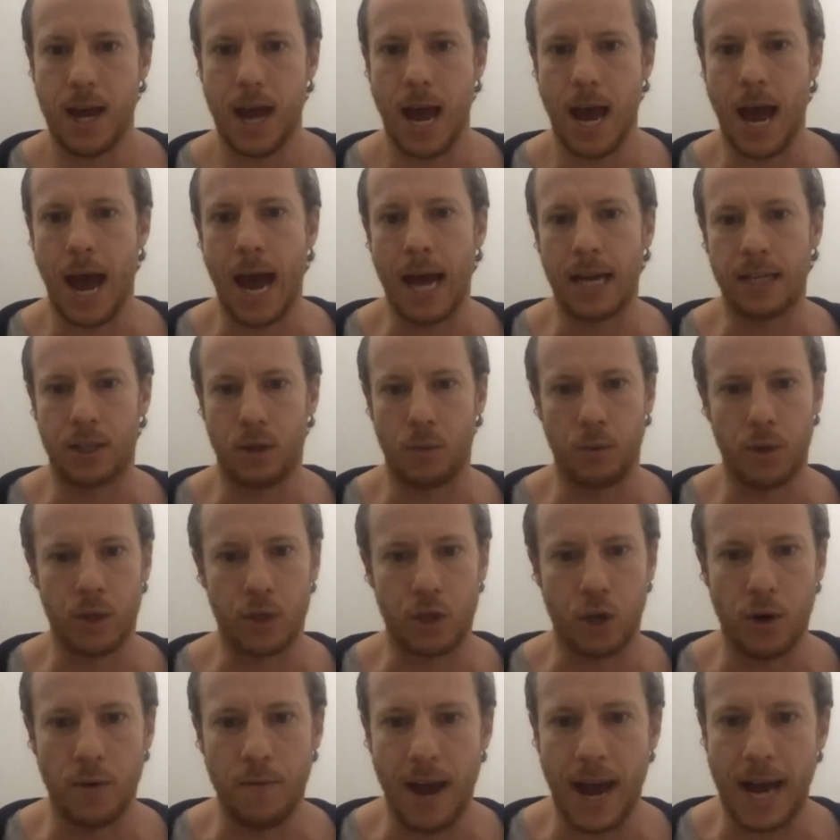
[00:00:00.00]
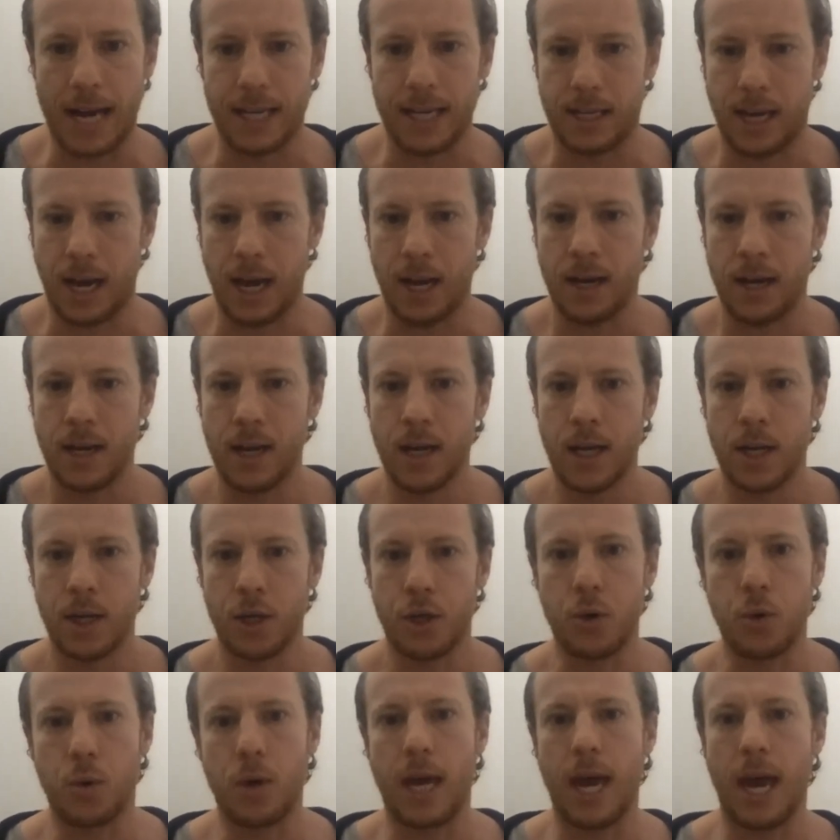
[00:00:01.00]
as the reserve asset.
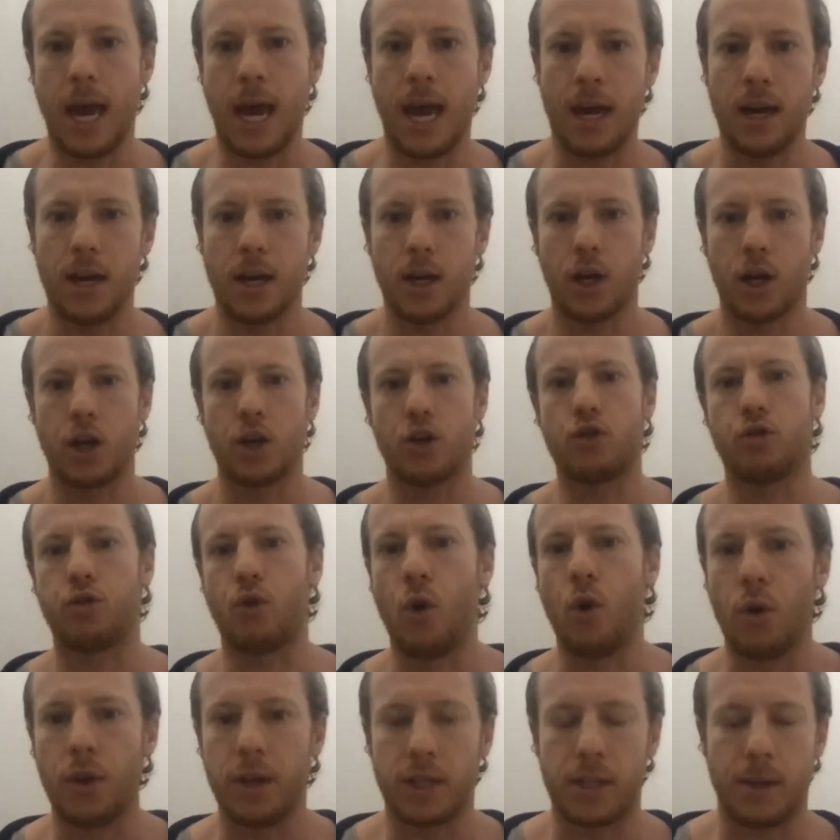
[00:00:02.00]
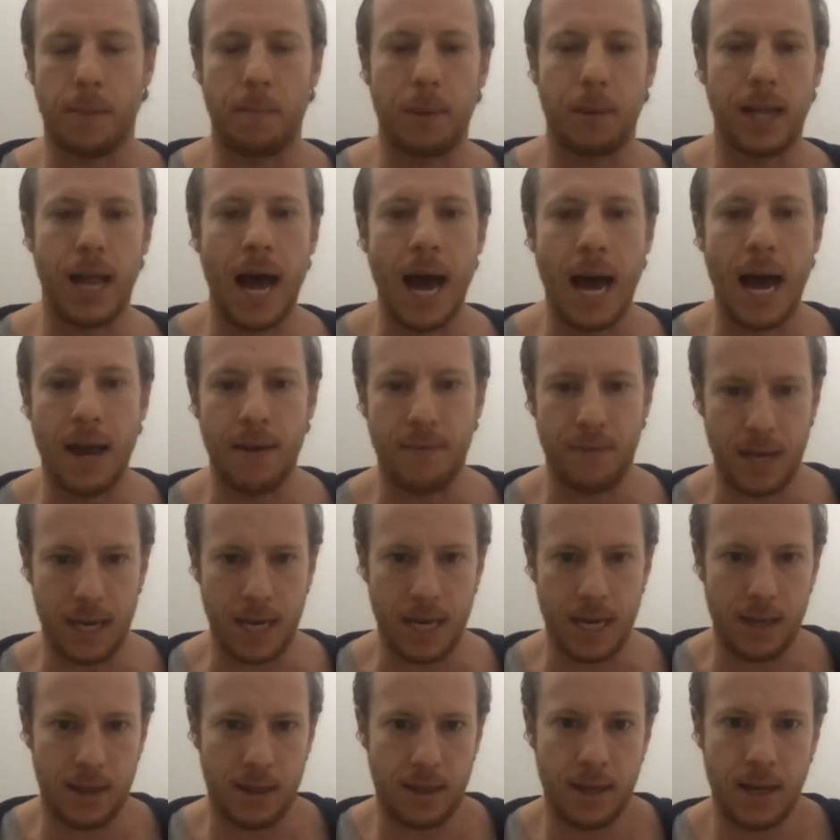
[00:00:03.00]
You can't control the supply of
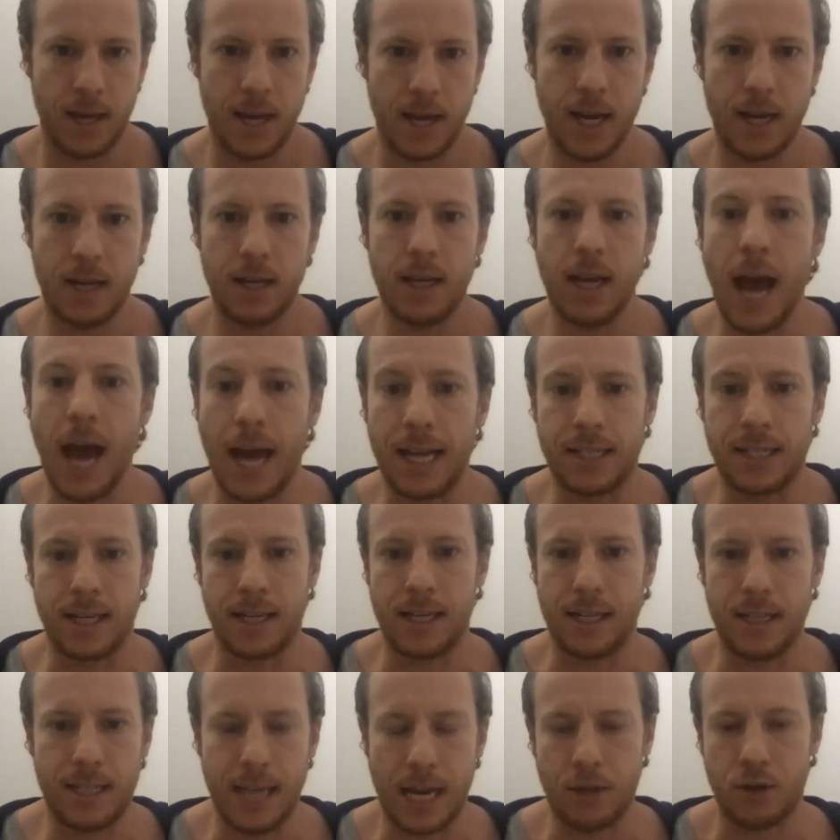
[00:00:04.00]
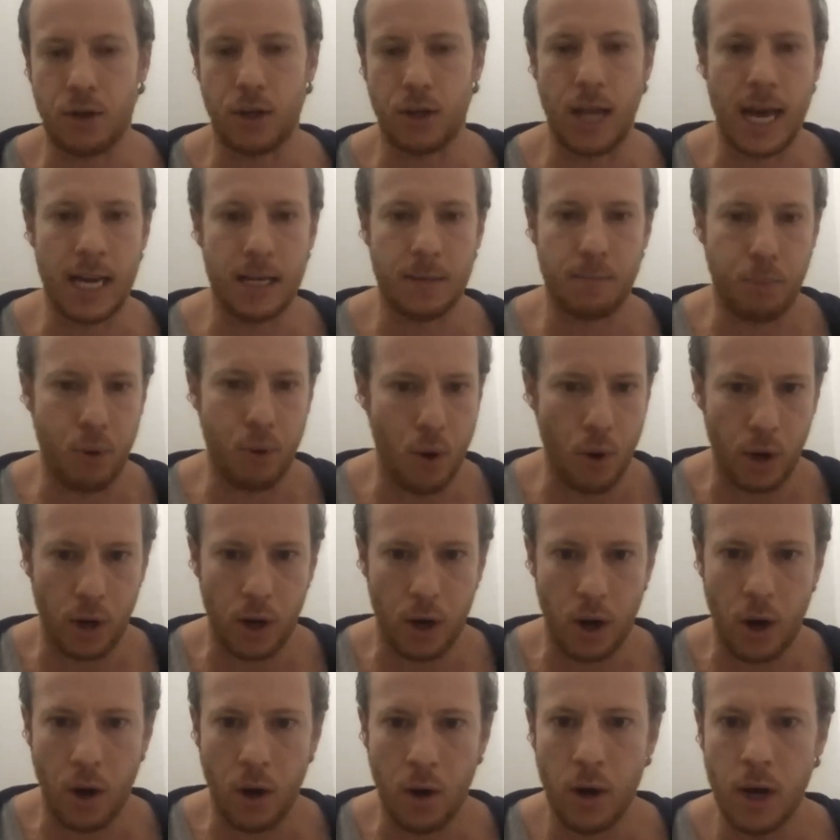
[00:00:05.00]
ETH as a decentralized
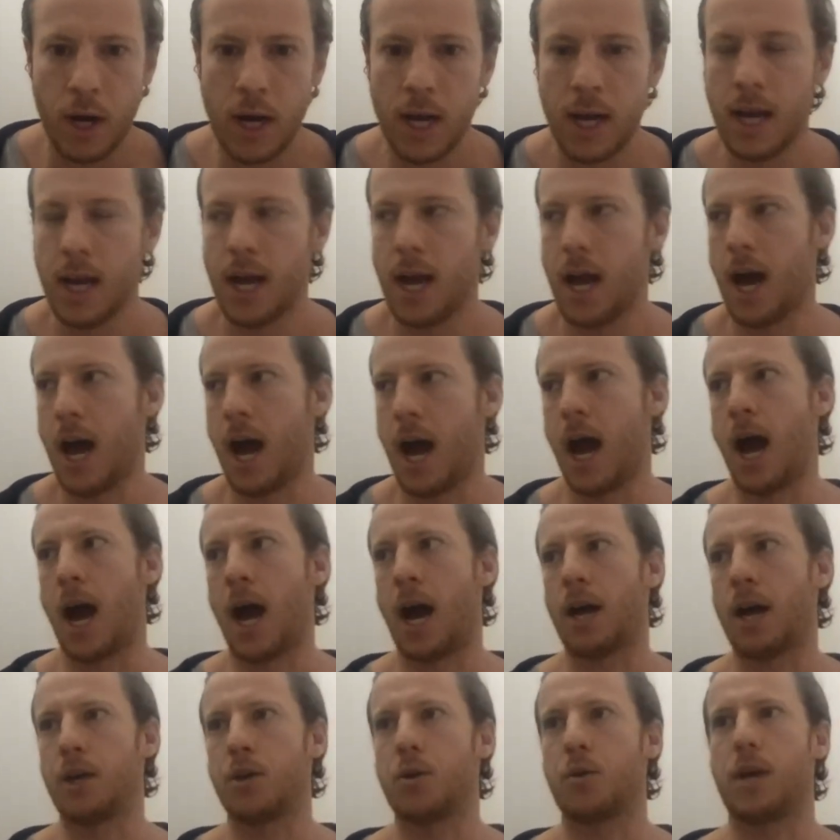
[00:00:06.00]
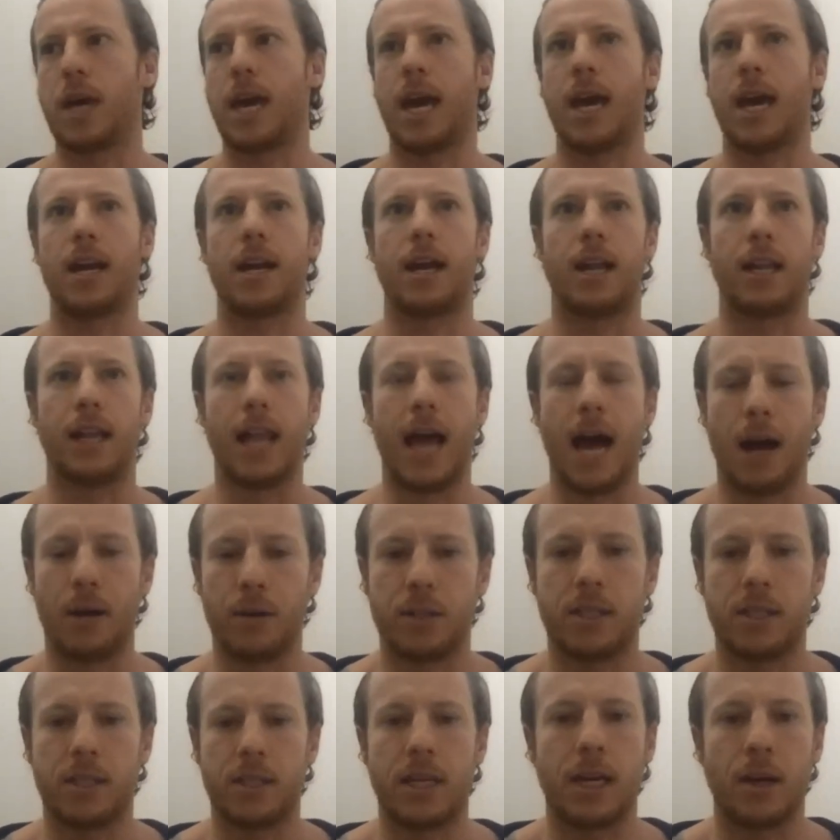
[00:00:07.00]
protocol. Uh, you can't allow
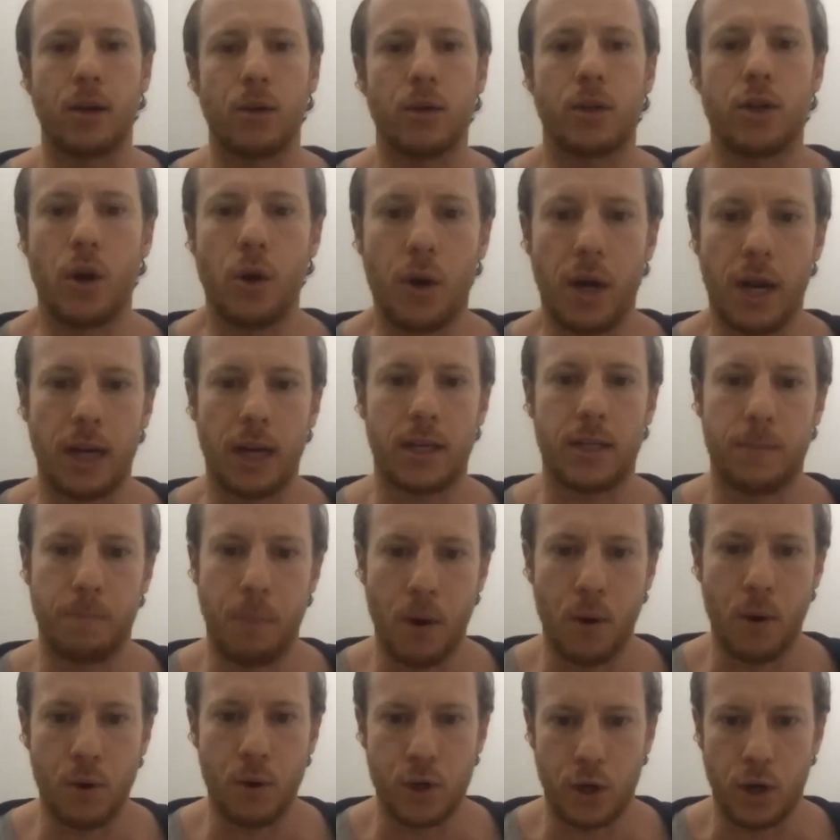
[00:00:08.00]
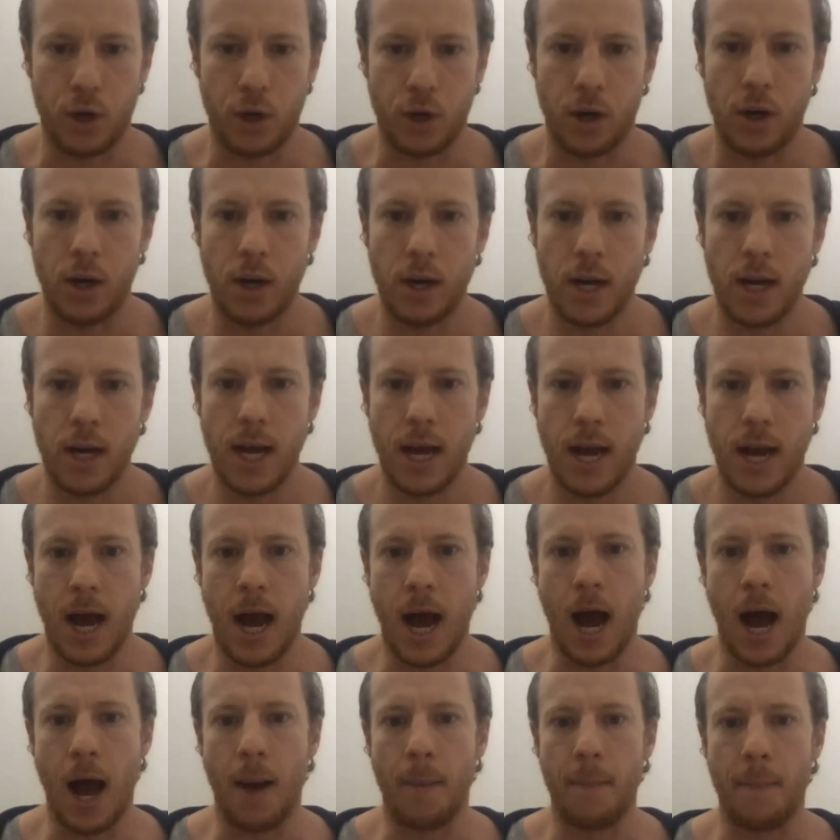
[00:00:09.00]
single token exposure
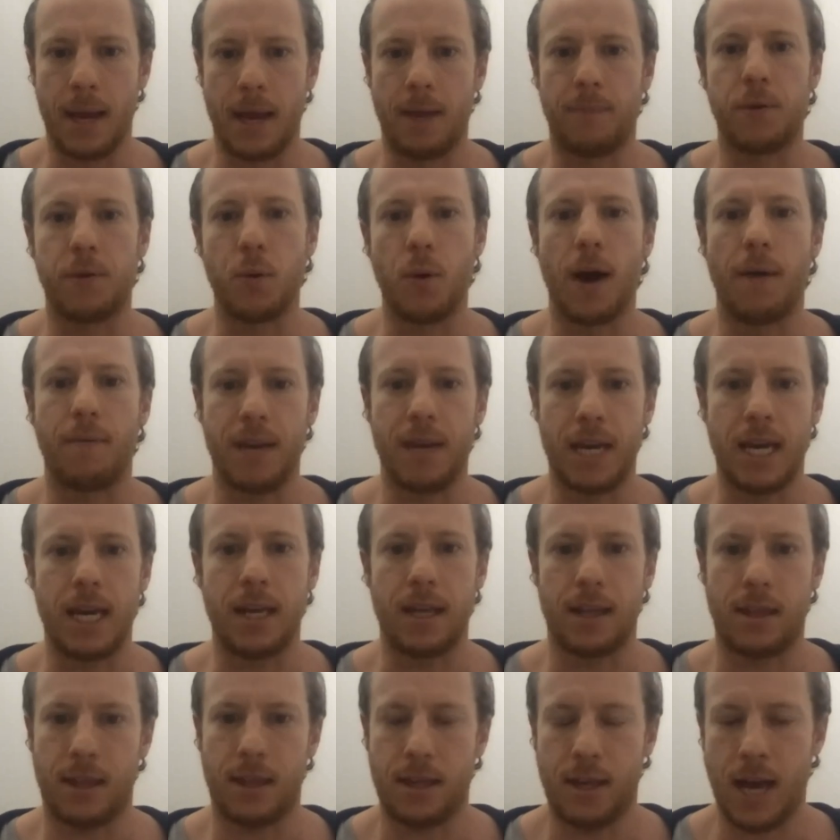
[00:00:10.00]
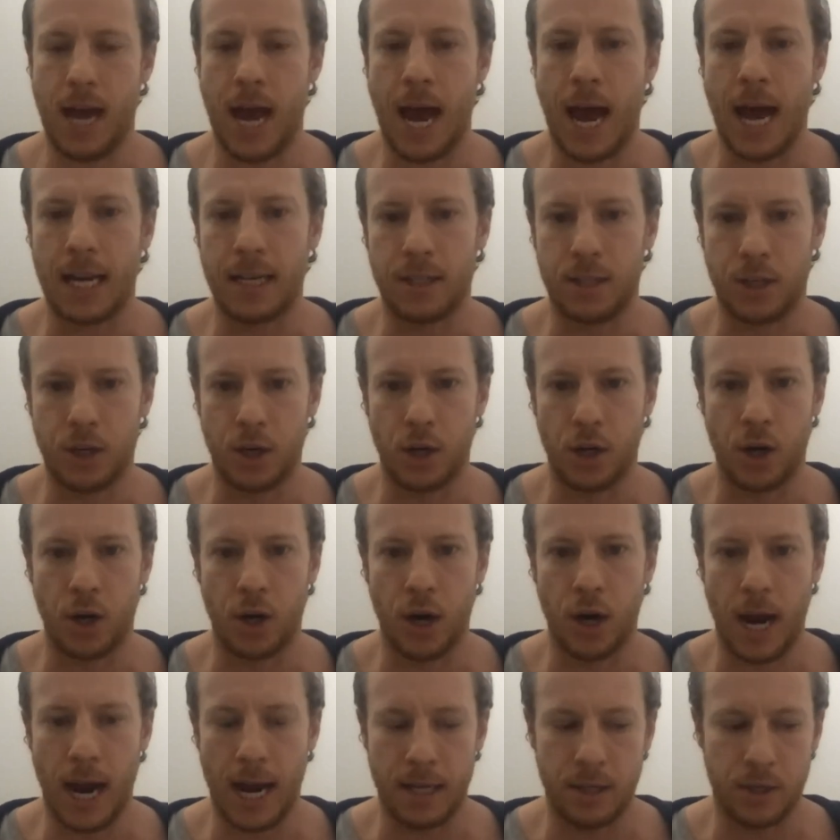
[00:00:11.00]
um, if you have ETH as
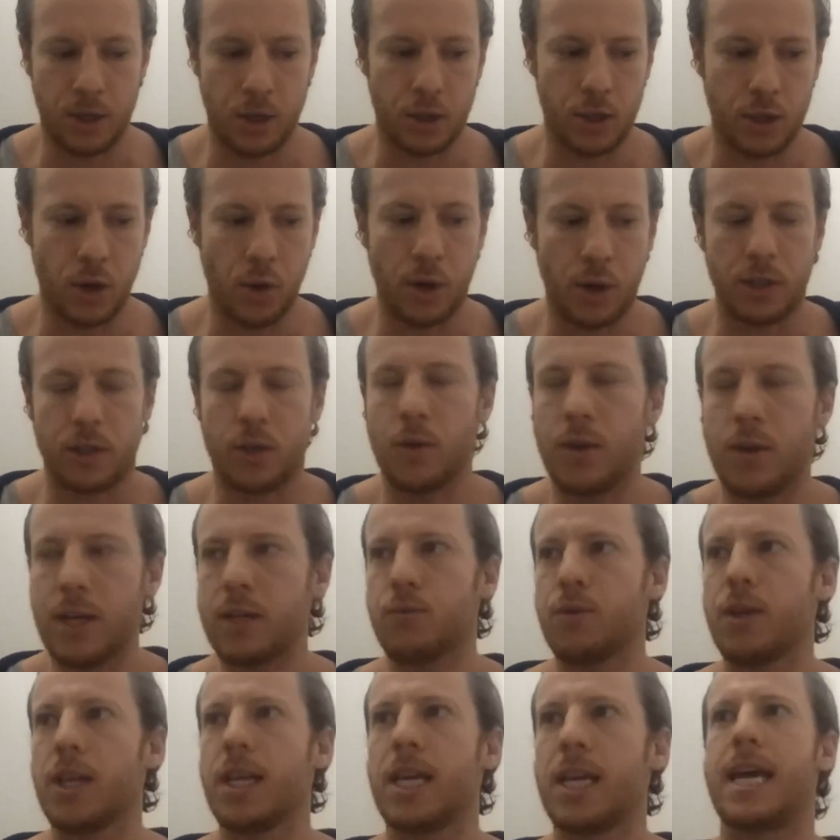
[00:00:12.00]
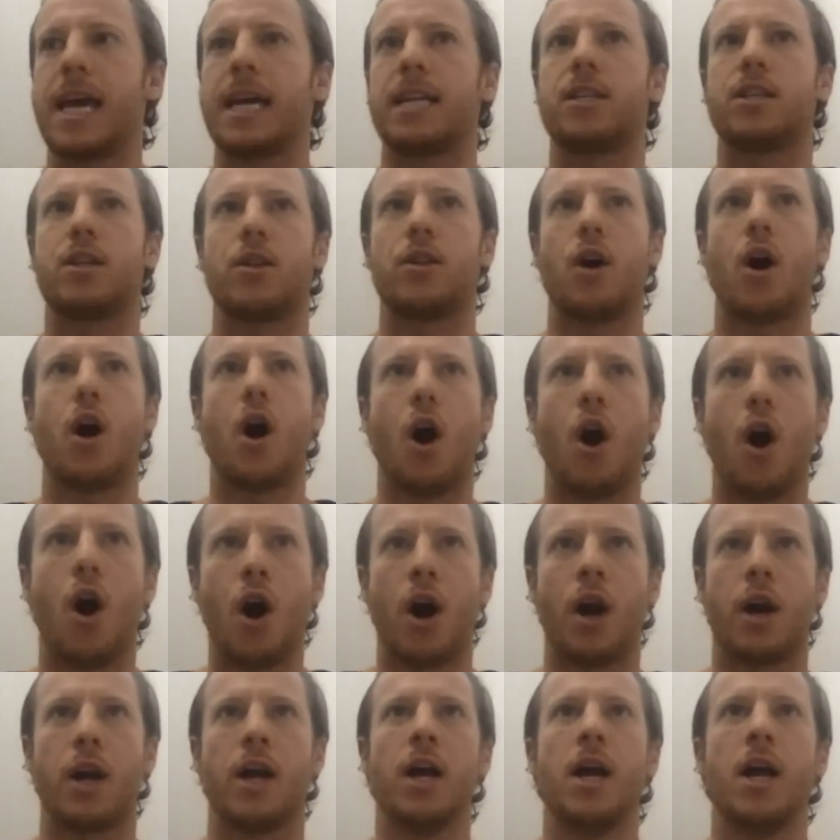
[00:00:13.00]
your as your token. So this really gets to the
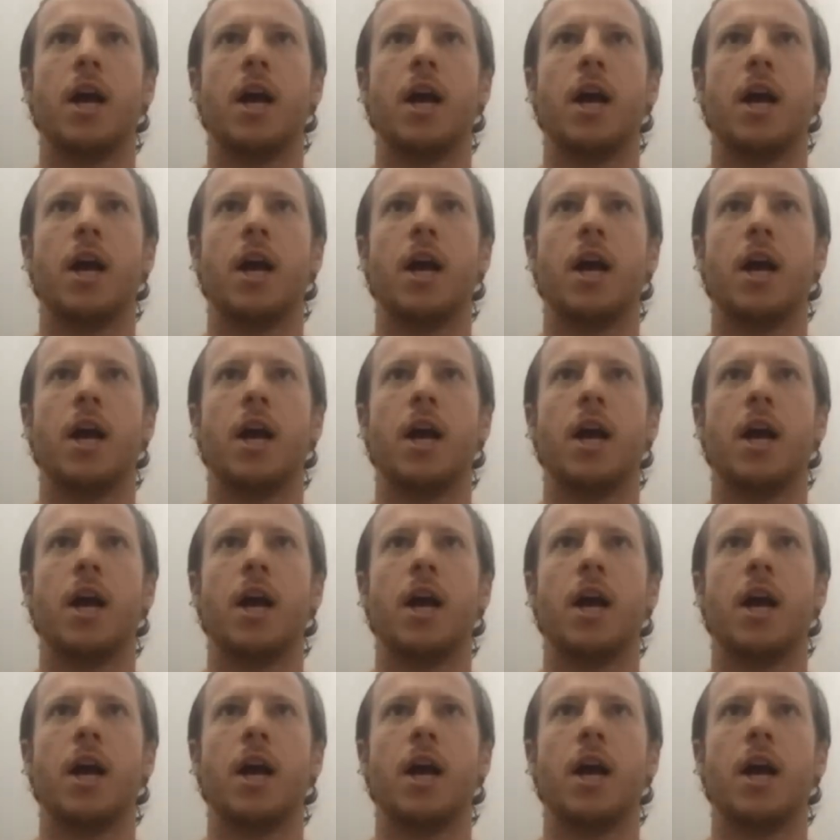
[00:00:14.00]
heart